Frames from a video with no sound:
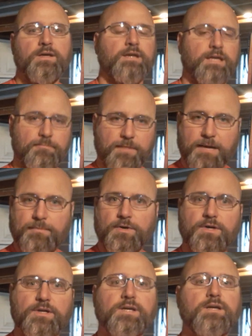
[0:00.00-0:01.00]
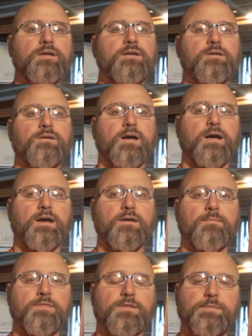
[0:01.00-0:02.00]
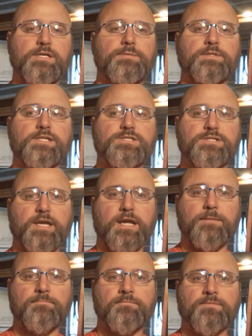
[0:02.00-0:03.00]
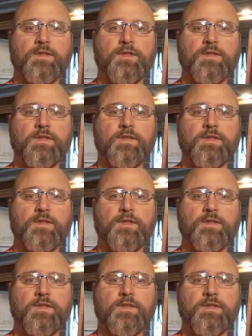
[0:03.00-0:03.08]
Get my book, The Manipulation Game,